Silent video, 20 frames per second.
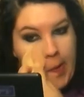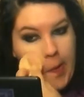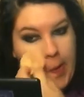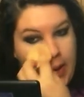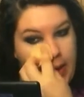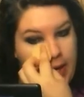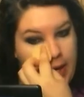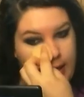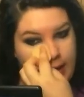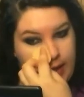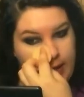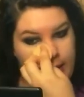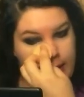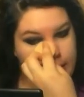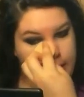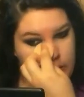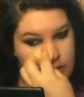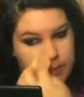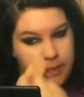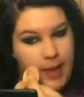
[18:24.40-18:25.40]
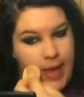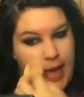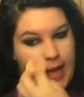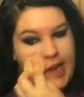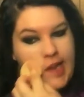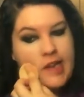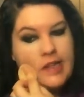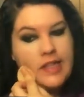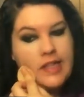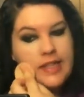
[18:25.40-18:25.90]
Alright, and just pat
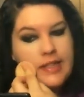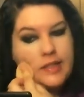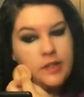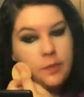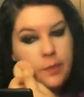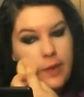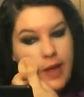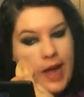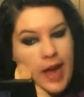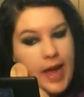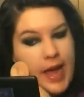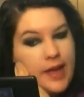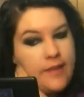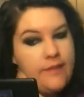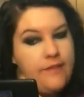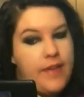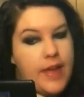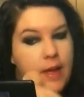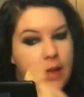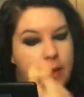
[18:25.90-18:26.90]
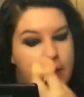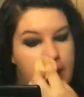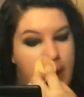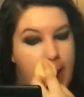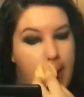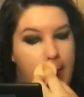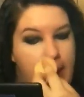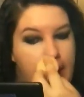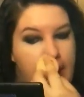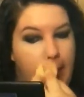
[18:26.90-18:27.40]
it. And this is what I have found
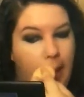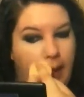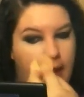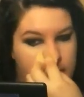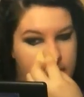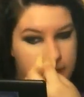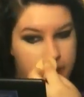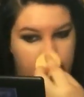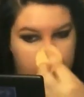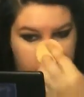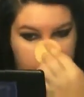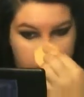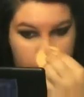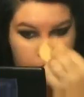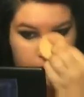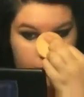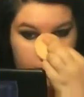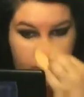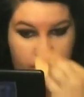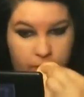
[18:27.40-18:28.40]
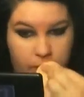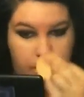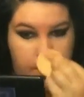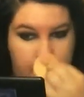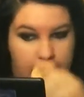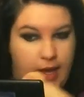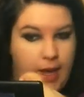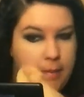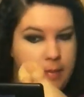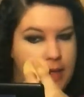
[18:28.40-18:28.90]
is most useful for
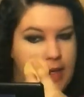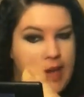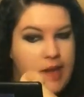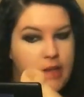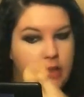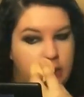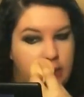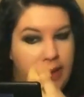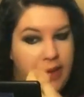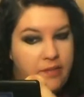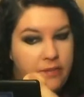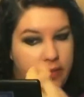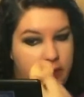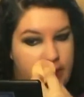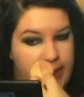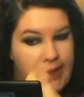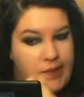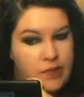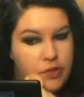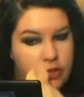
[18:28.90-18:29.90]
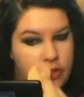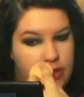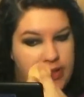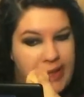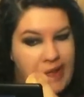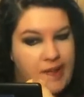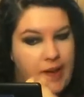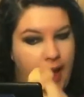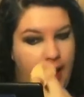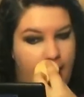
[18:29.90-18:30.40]
me. I mean, I do have very textured
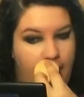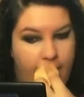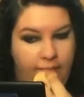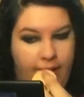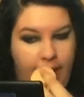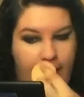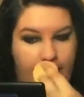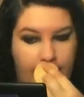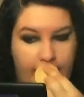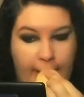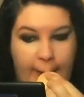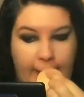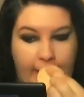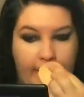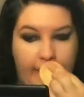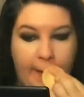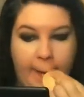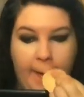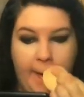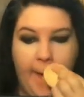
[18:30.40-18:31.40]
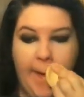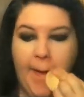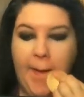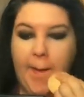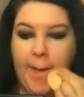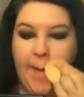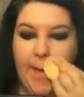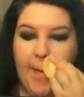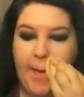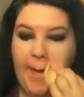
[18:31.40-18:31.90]
skin. I have acne.
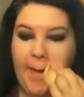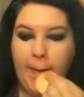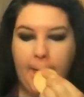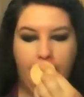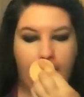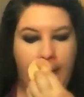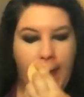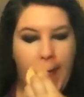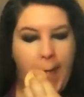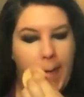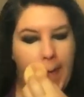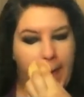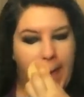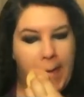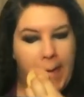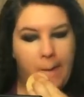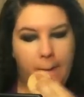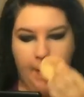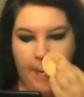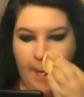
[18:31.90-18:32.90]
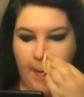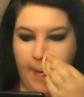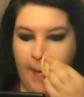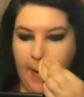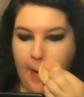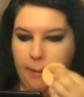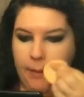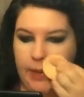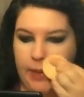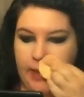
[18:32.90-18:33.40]

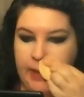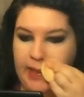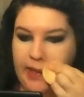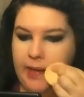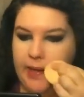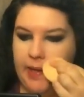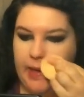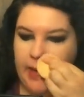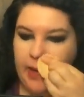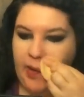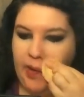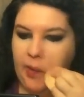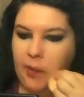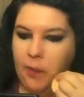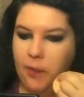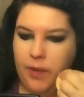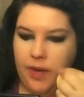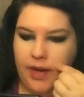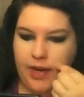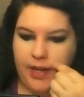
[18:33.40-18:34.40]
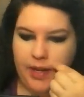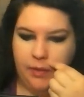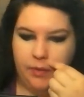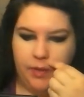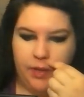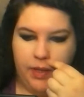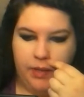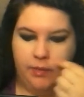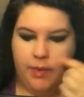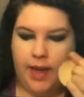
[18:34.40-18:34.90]
I bring it down here where I get
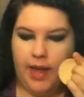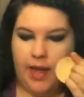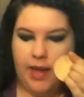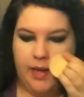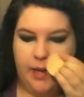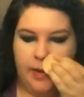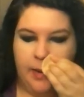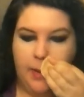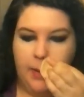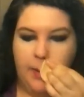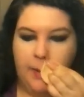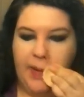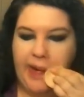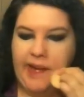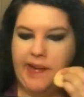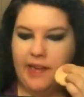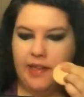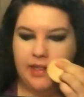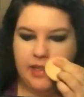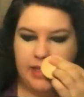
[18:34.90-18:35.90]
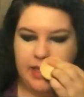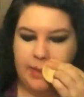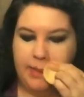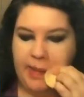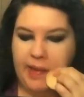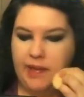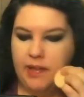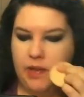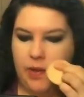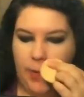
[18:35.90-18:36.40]
really red, right next to
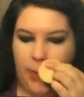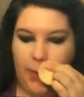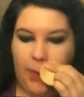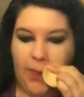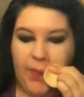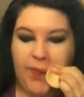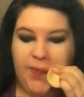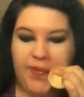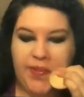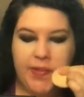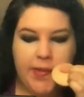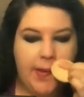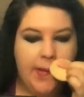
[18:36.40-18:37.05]
my nose.